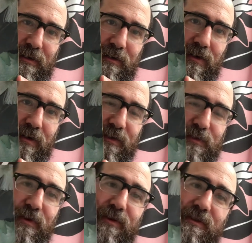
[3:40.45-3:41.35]
God of
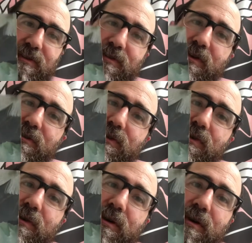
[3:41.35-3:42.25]
Small Things. There's
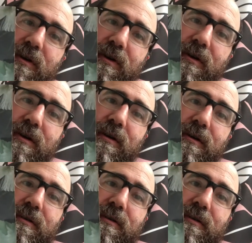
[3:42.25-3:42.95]
also her,